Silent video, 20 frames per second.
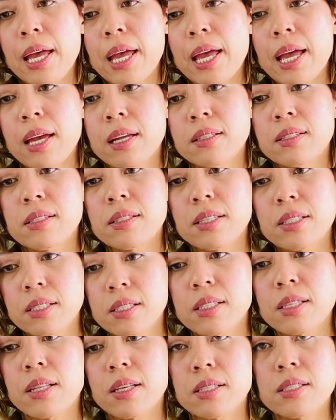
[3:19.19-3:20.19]
And
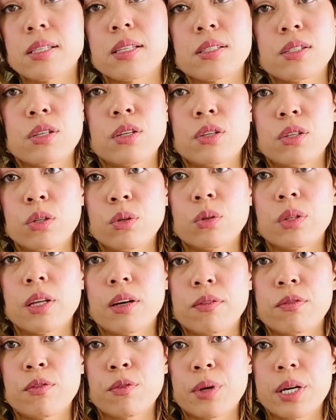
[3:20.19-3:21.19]
since this is a new
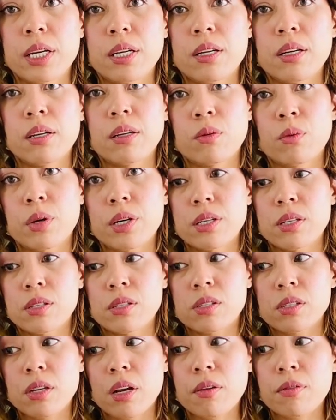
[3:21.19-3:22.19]
love read and we're
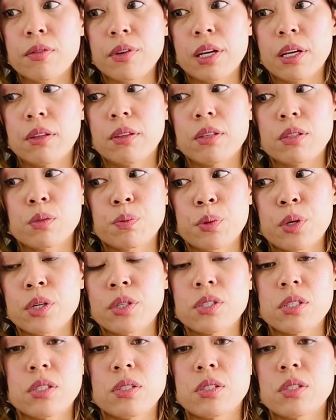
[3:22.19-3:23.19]
discovering this
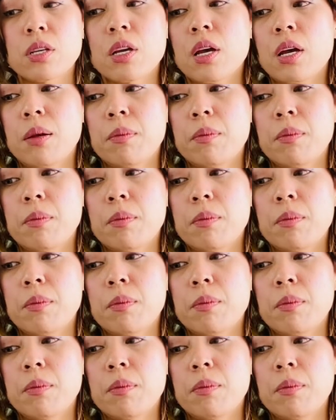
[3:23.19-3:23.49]
person's